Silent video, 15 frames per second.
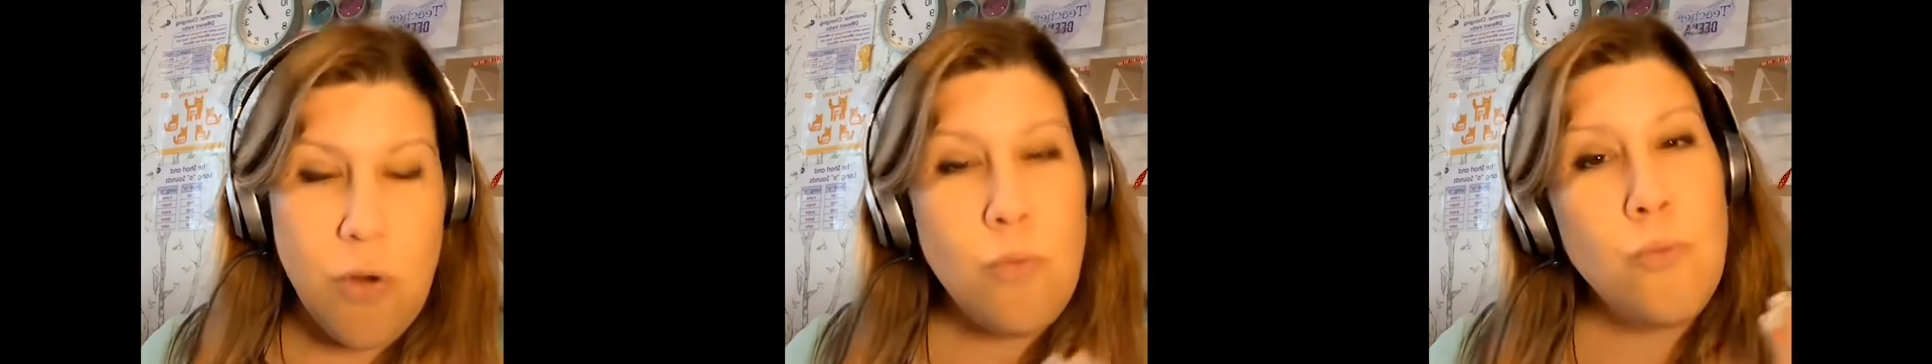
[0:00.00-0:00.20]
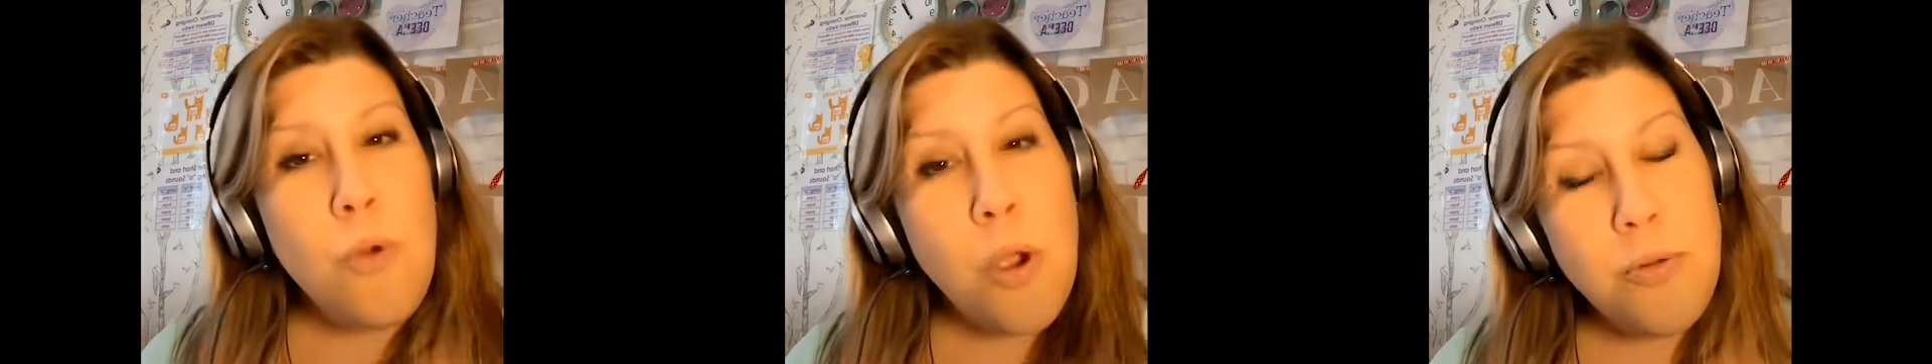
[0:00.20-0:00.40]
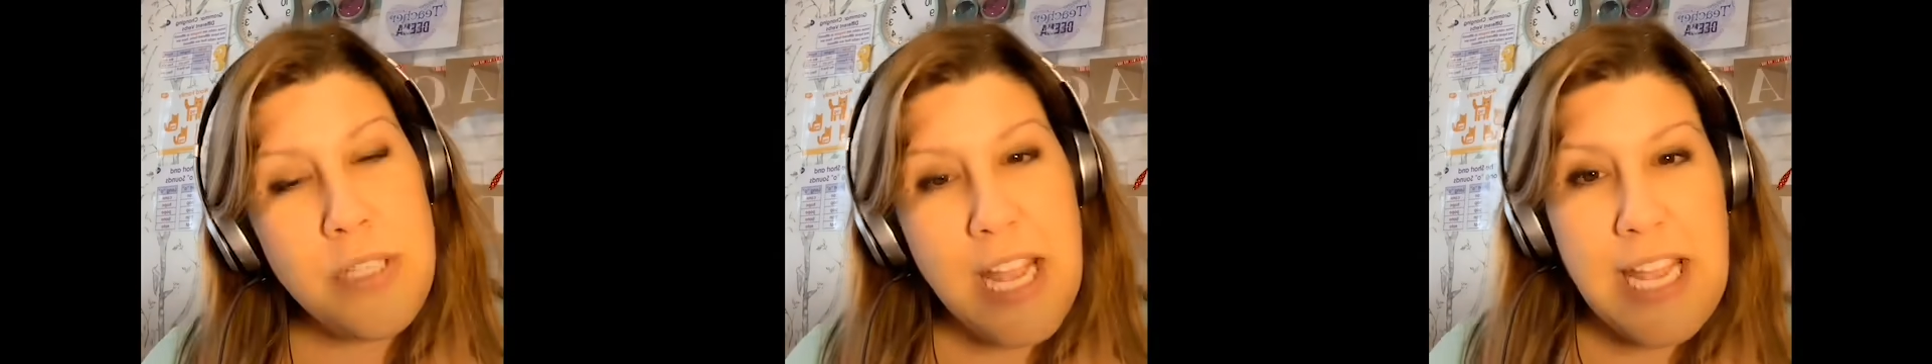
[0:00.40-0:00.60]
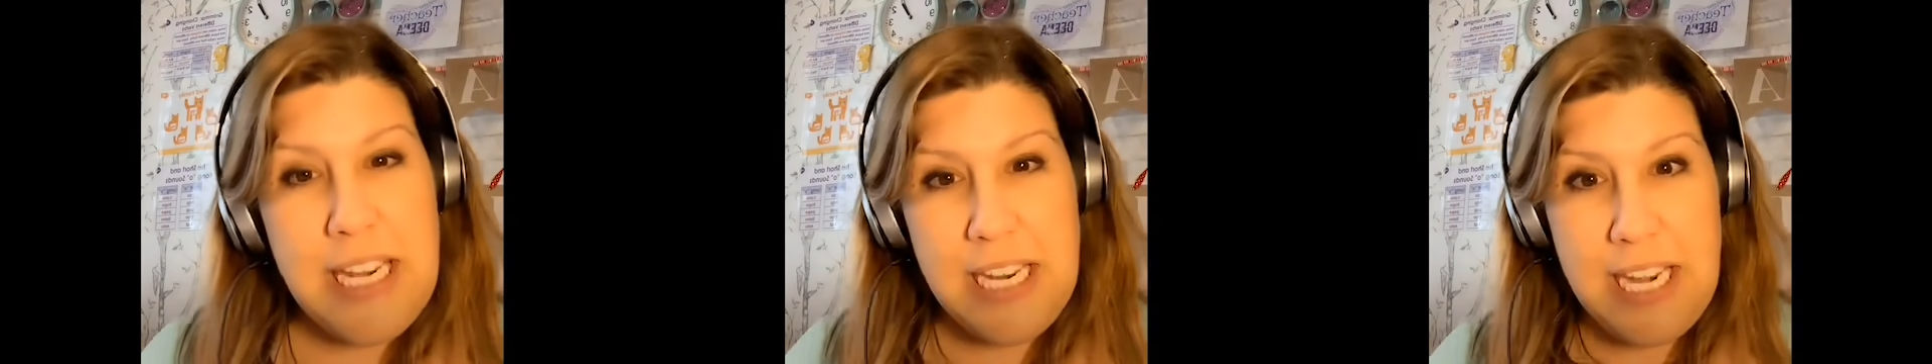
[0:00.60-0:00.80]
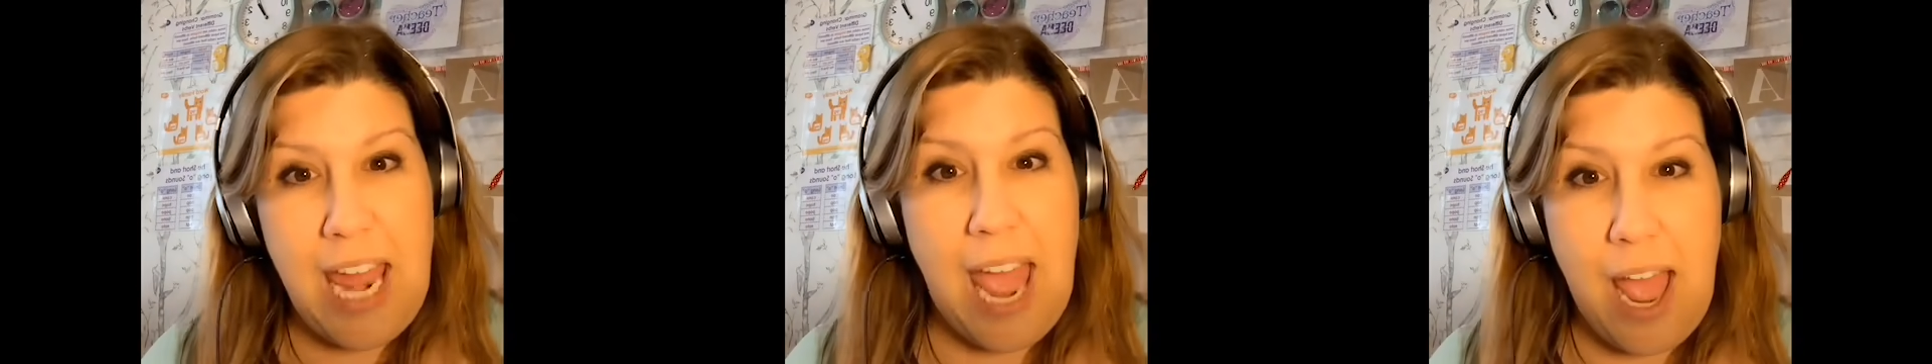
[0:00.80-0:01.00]
rotate
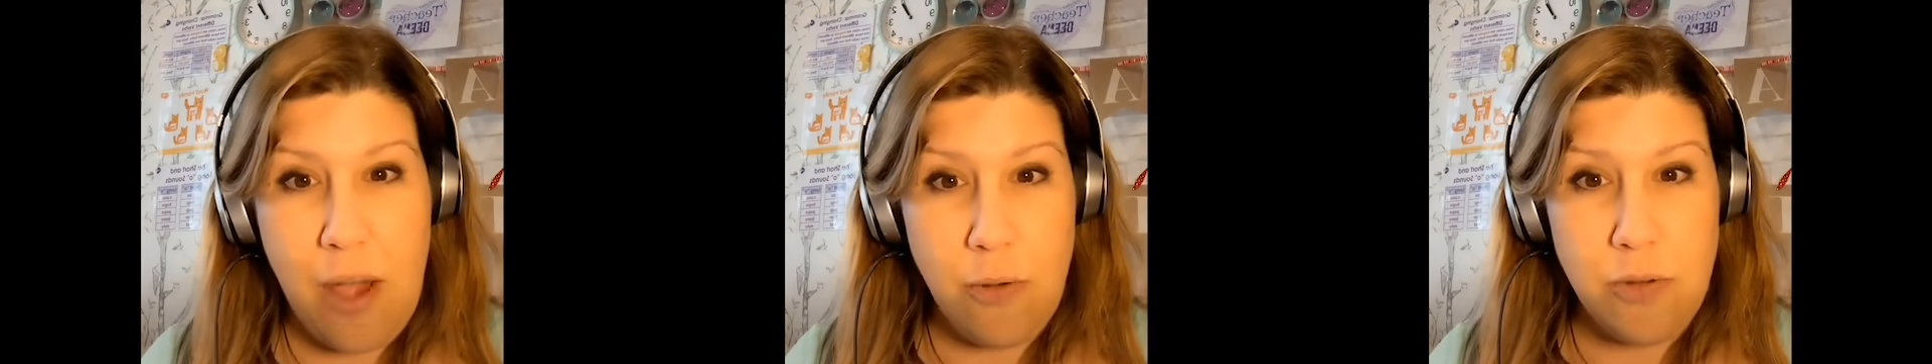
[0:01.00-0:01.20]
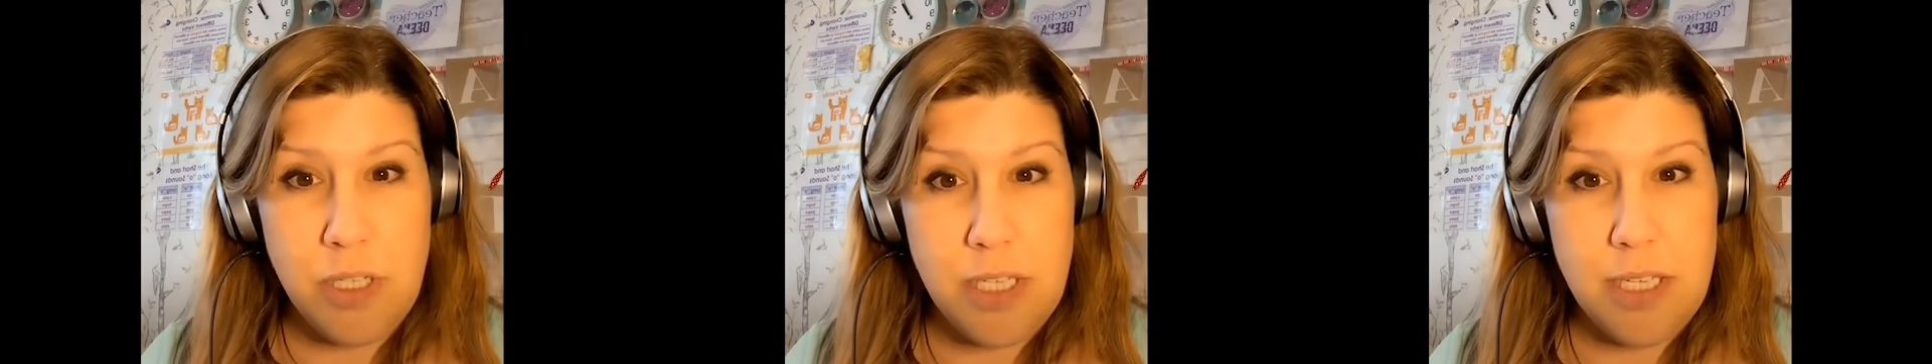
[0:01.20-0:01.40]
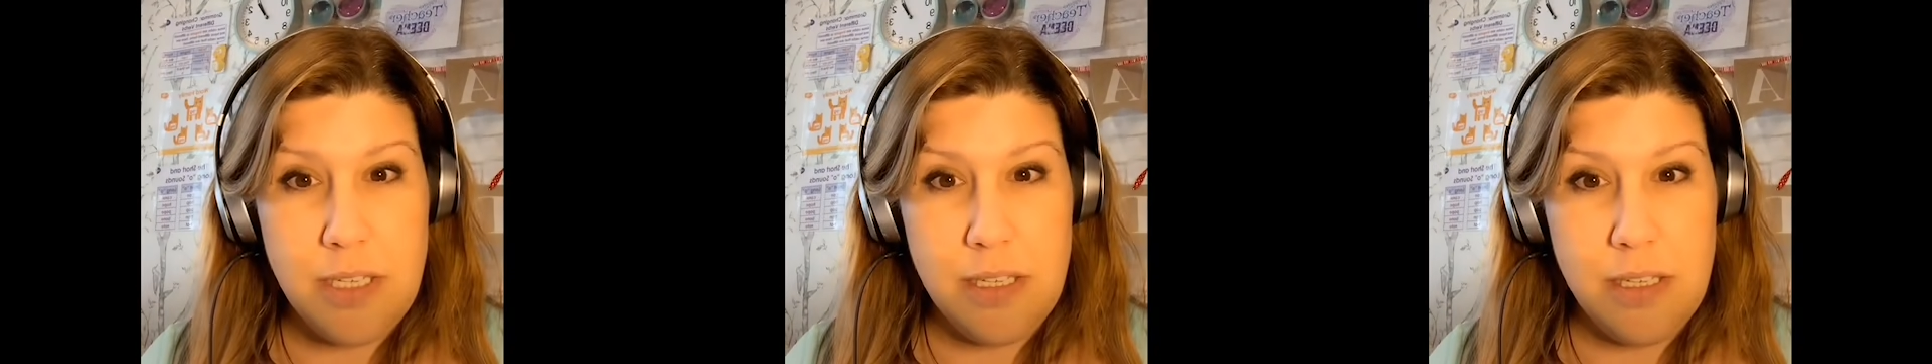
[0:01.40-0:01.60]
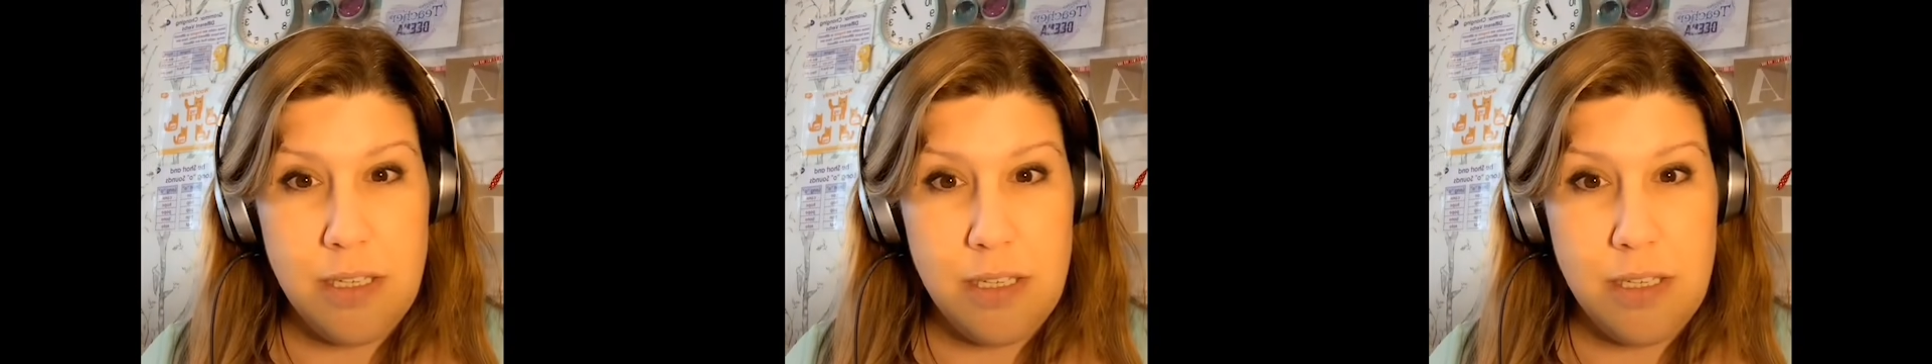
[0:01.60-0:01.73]
it out,